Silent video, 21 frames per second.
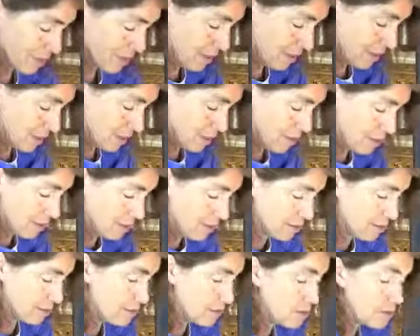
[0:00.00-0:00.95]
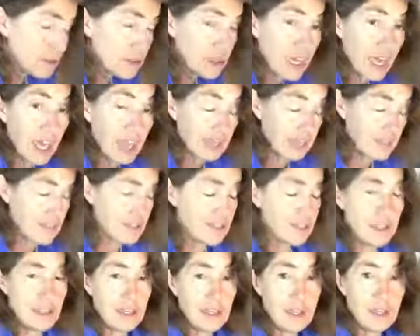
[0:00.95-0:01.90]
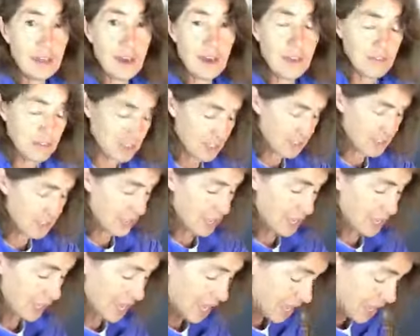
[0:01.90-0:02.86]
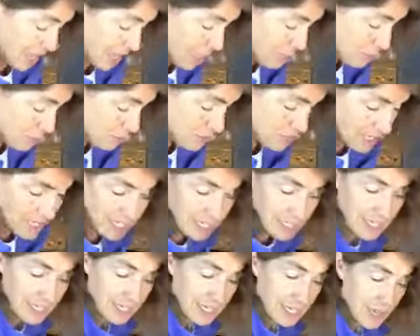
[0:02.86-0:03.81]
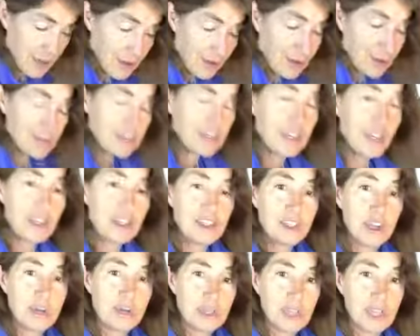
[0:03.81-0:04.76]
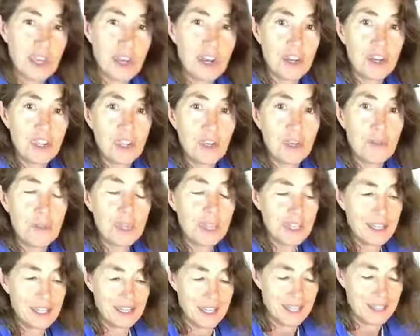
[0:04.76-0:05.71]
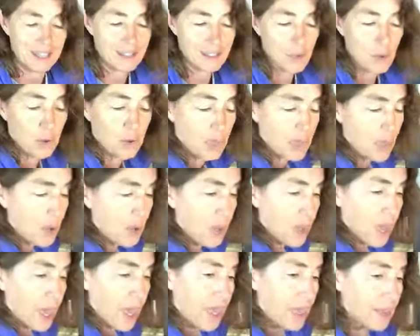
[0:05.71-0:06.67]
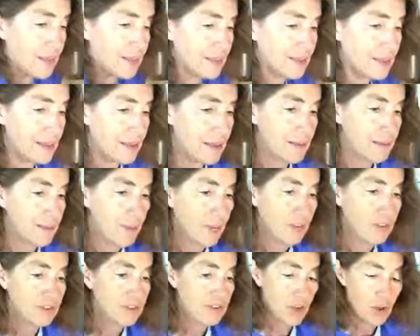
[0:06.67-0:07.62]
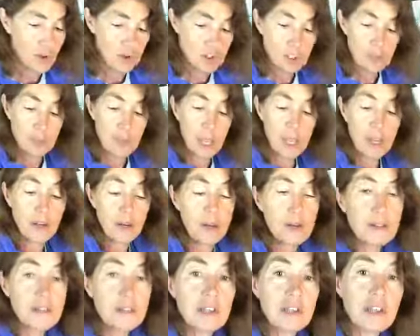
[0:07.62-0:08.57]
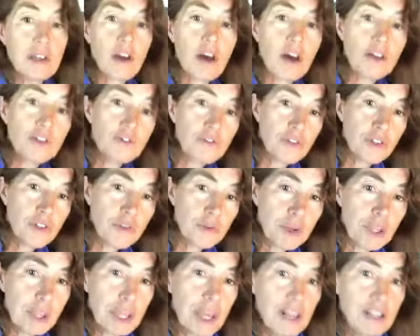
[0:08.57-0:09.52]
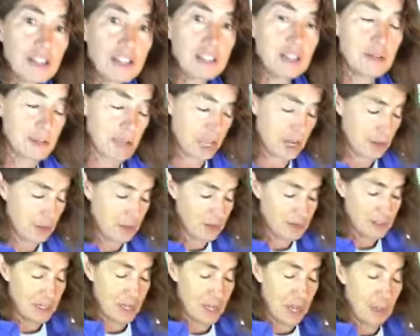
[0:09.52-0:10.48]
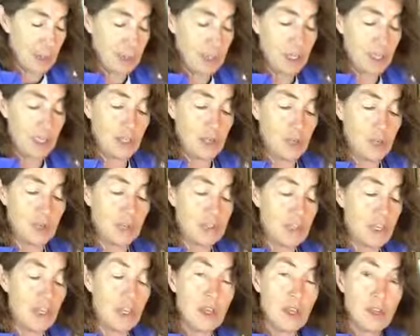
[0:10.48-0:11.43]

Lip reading: And that is the oven saying, I am preheated now because I jumped the gun a little bit, and that's totally okay. So tomatoes. Calls for 3 large tomatoes, and I'm going to use,